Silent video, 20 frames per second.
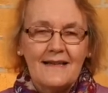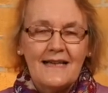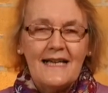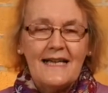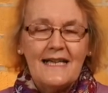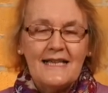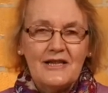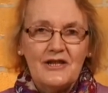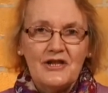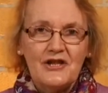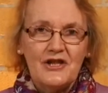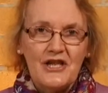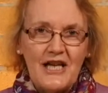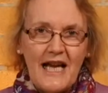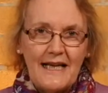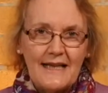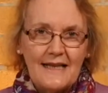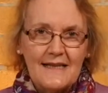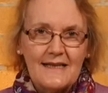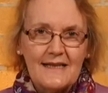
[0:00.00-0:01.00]
In
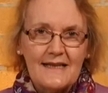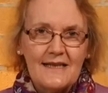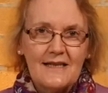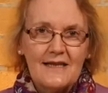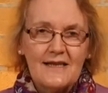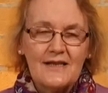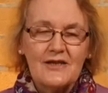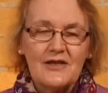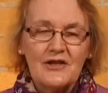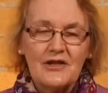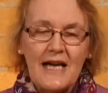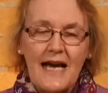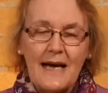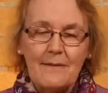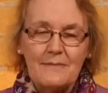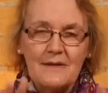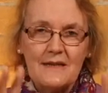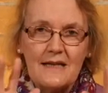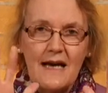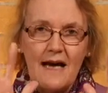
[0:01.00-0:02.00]
Genesis
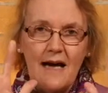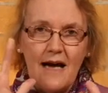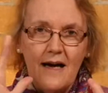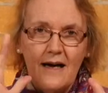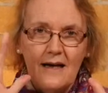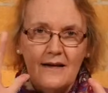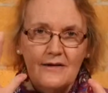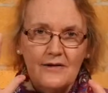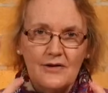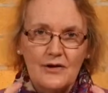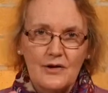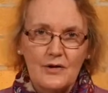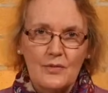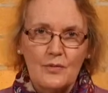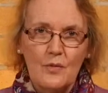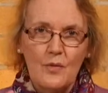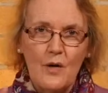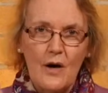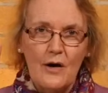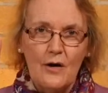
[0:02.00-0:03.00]
chapter
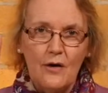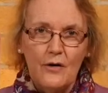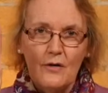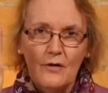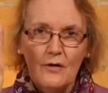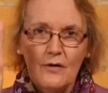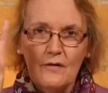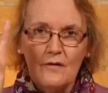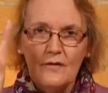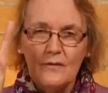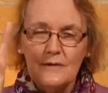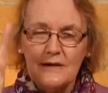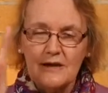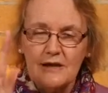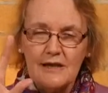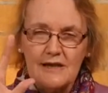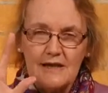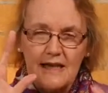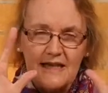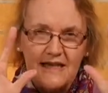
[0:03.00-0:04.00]
12, which
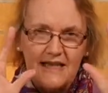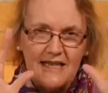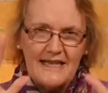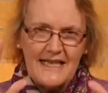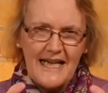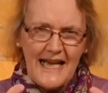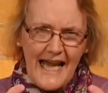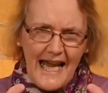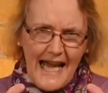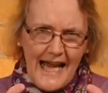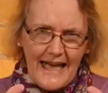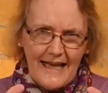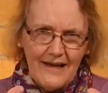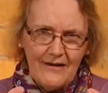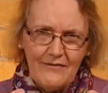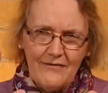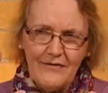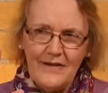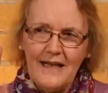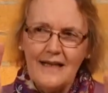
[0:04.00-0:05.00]
is at 10
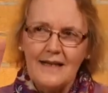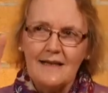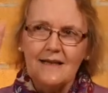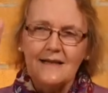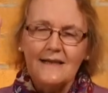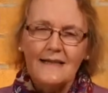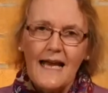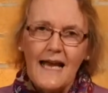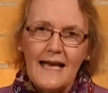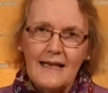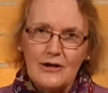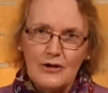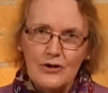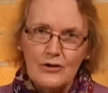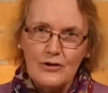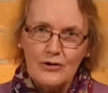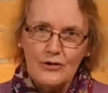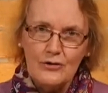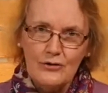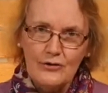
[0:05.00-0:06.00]
fingers and
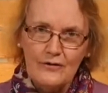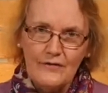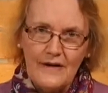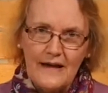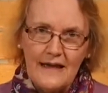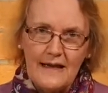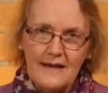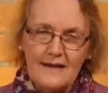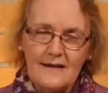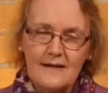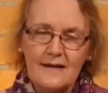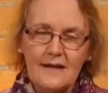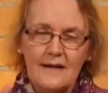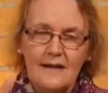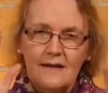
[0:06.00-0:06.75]
2 fingers,